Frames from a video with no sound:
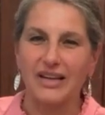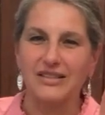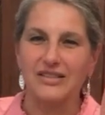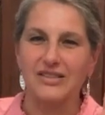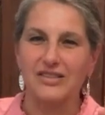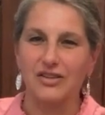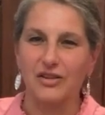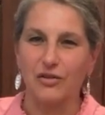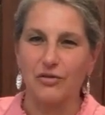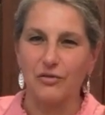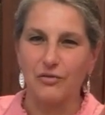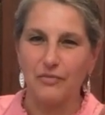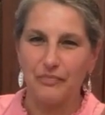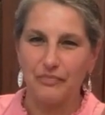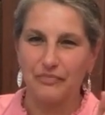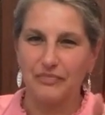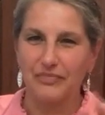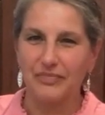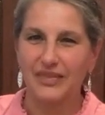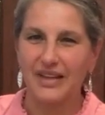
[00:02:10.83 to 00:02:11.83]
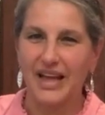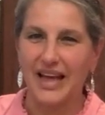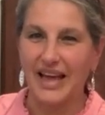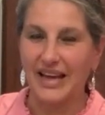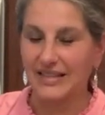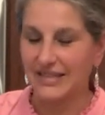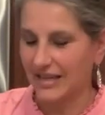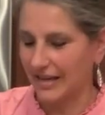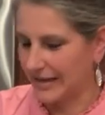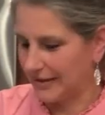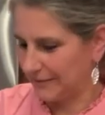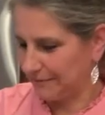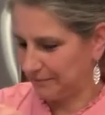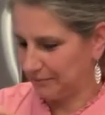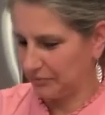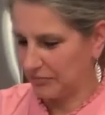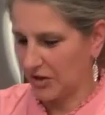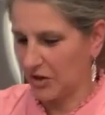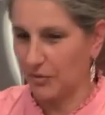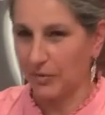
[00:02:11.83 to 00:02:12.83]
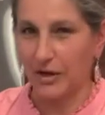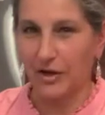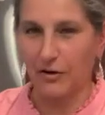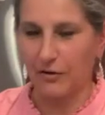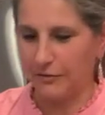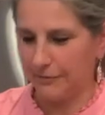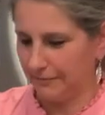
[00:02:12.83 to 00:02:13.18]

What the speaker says: So hang tight, here we go.